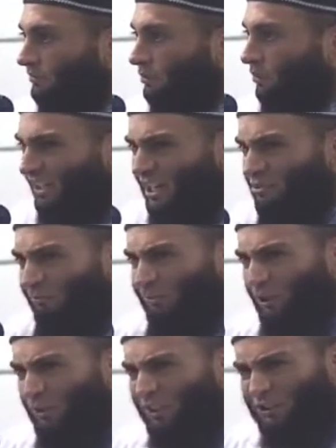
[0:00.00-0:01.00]
who are going
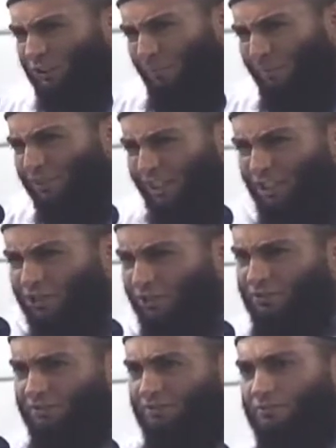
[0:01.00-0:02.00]
through this
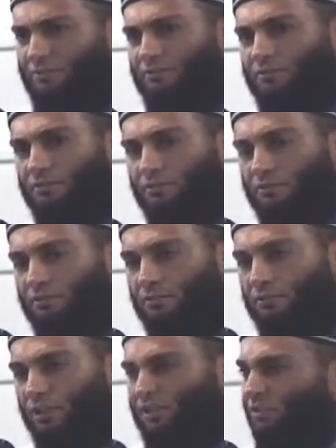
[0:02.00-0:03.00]
tormentation?
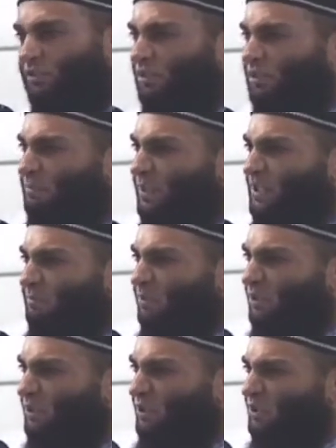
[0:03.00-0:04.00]
He said, these are
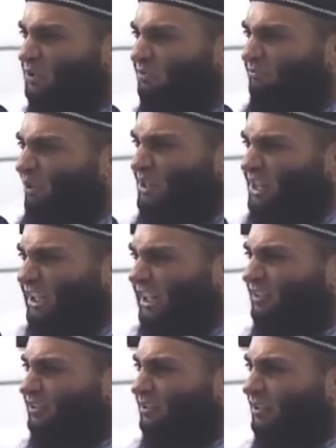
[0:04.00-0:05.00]
people who used to
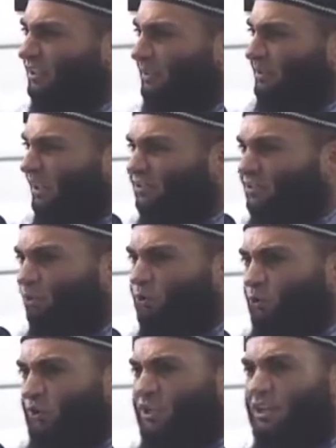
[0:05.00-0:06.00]
fornicate, commit
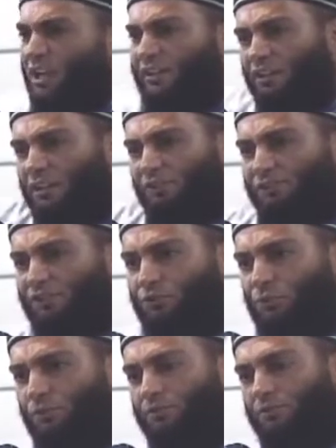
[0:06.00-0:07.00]
adultery in the life of this
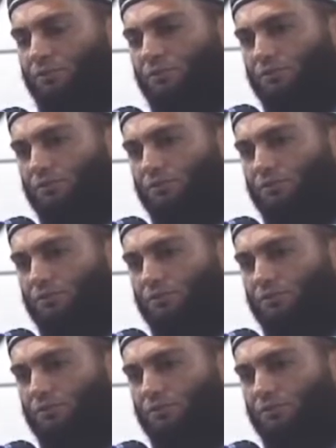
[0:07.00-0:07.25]
world.